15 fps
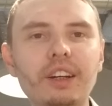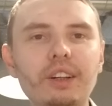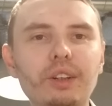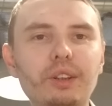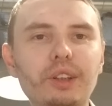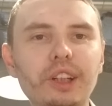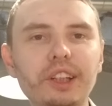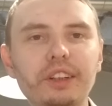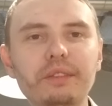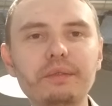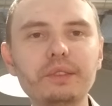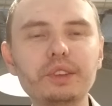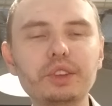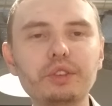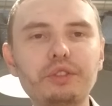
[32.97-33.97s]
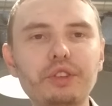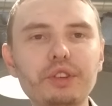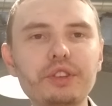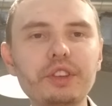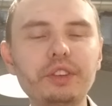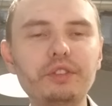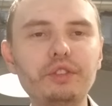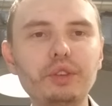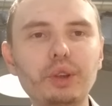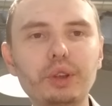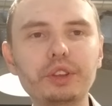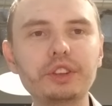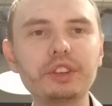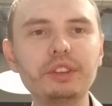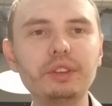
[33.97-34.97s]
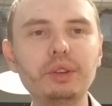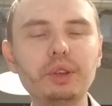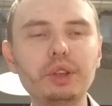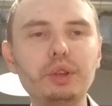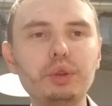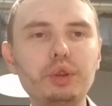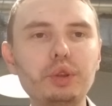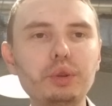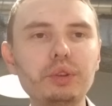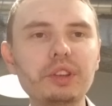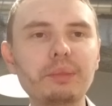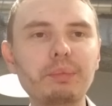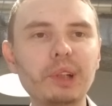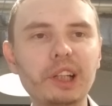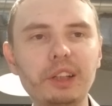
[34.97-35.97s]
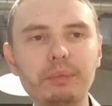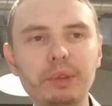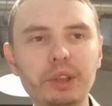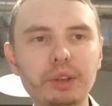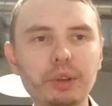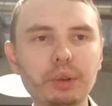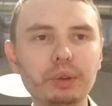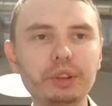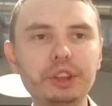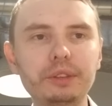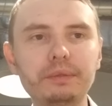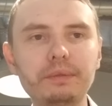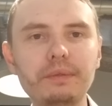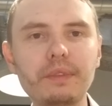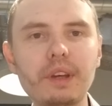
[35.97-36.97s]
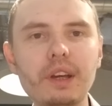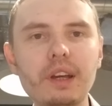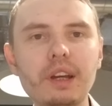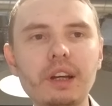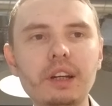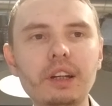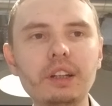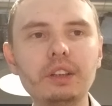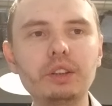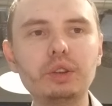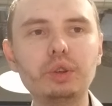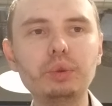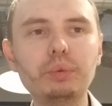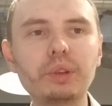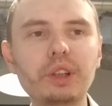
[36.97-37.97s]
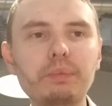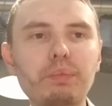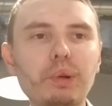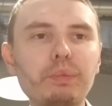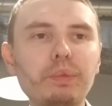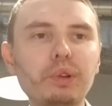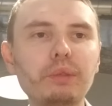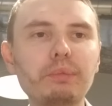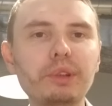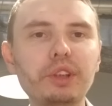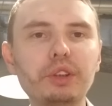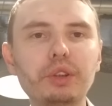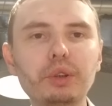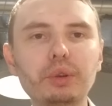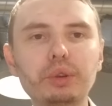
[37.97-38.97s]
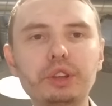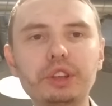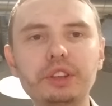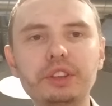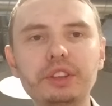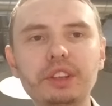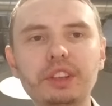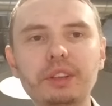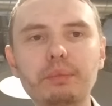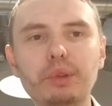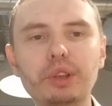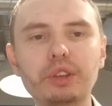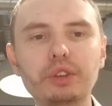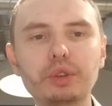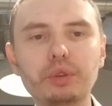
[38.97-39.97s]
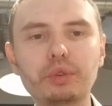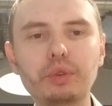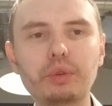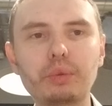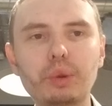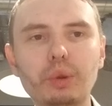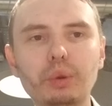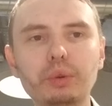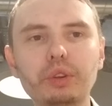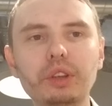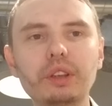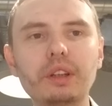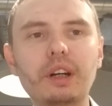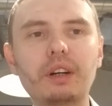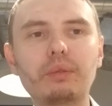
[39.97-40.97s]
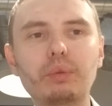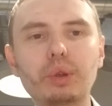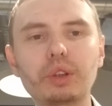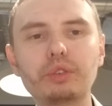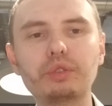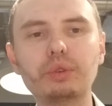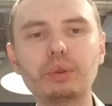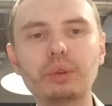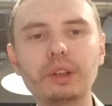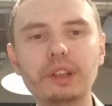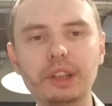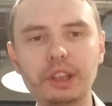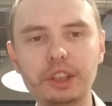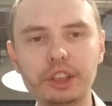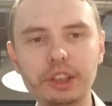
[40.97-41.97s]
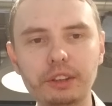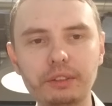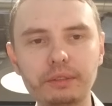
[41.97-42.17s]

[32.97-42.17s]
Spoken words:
Alright, so first things first, you need to choose a planning methodology. Two very popular methodologies in the modern software world are waterfall and agile.